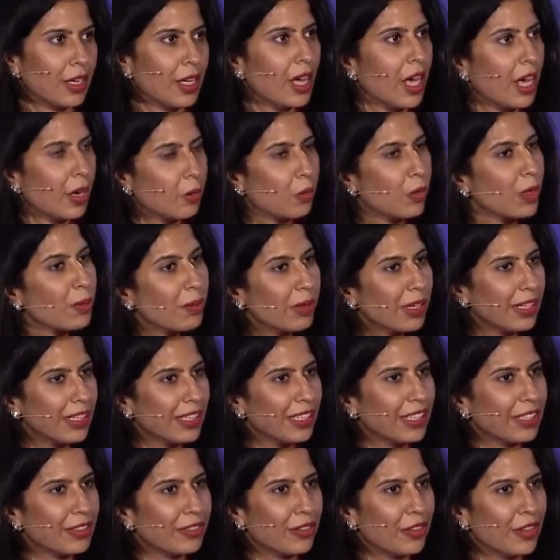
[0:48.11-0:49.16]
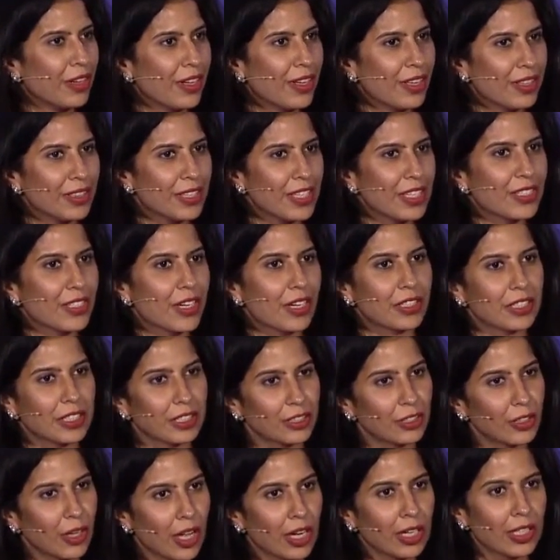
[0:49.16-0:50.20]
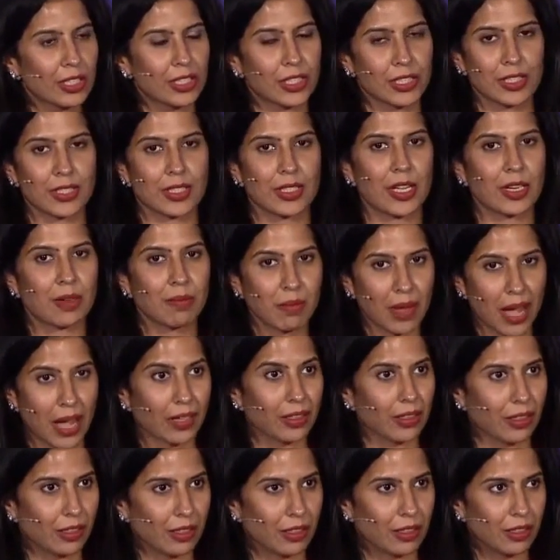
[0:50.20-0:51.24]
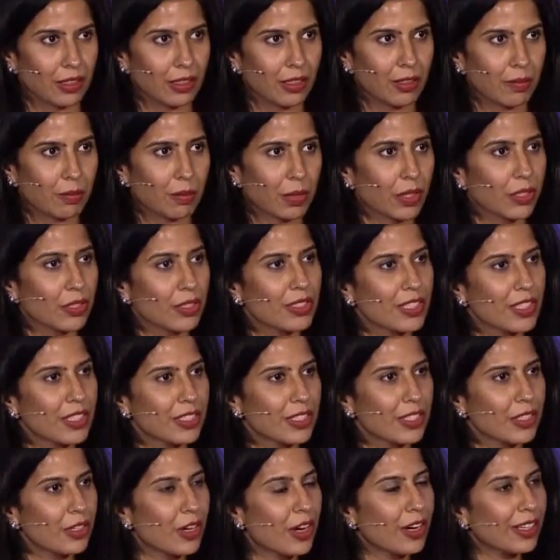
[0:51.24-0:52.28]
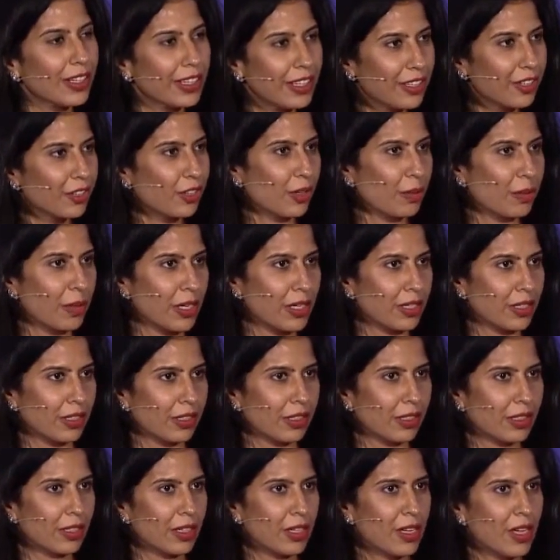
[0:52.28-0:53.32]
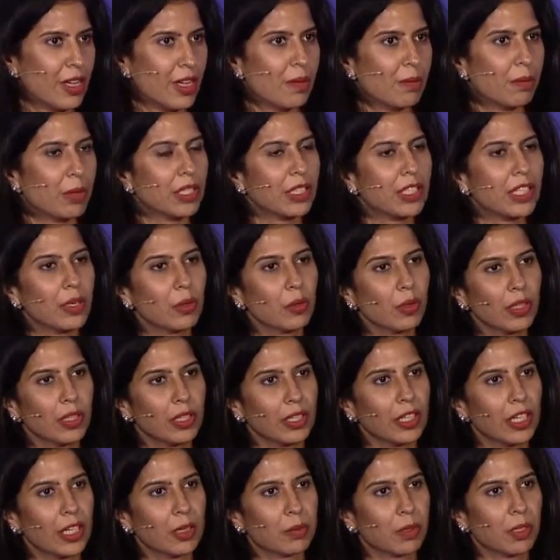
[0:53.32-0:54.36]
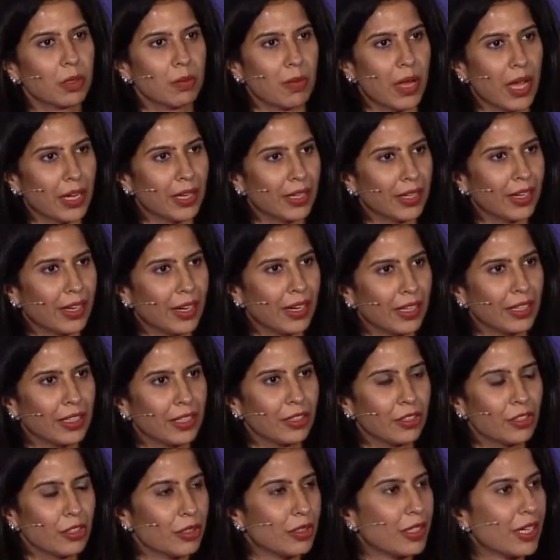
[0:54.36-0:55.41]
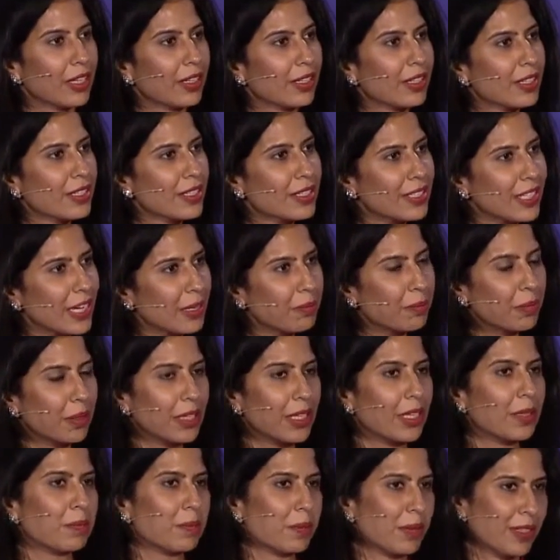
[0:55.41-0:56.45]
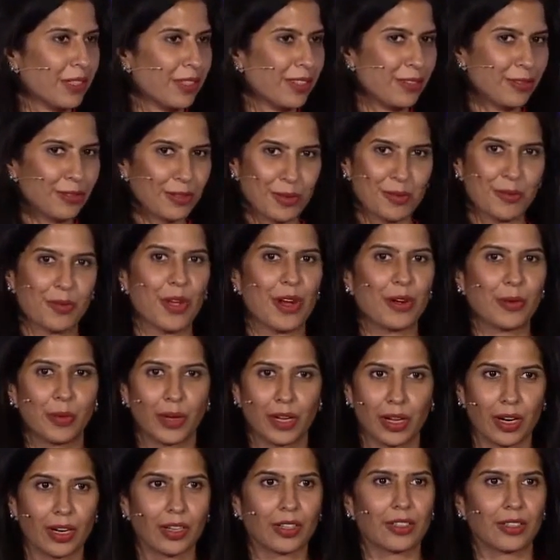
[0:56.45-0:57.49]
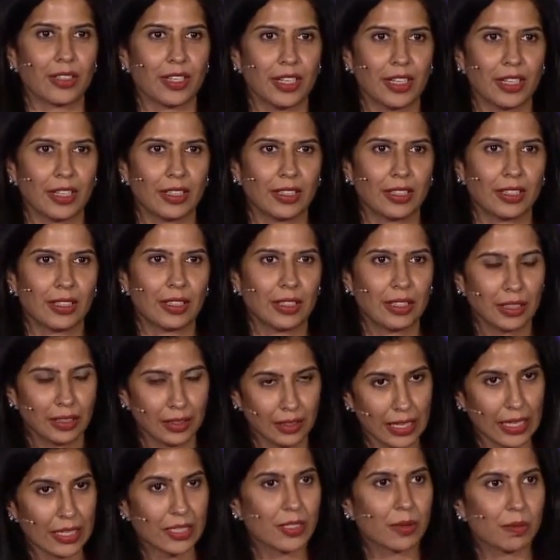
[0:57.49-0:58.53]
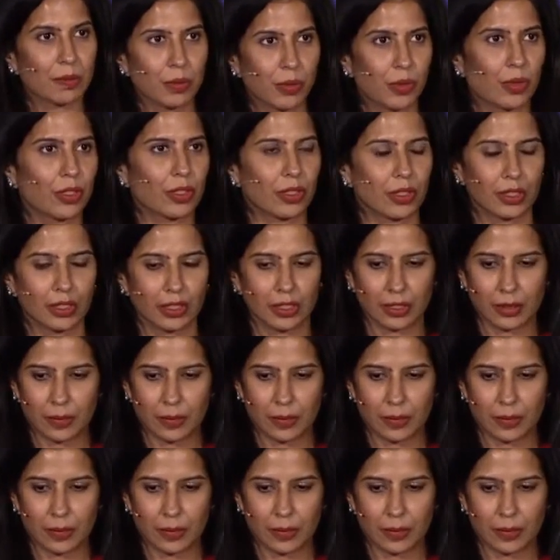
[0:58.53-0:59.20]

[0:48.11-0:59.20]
And we believe these are technologies that matter because these are not incremental, but they will enable mankind to take a step leap from where we are today. That's important.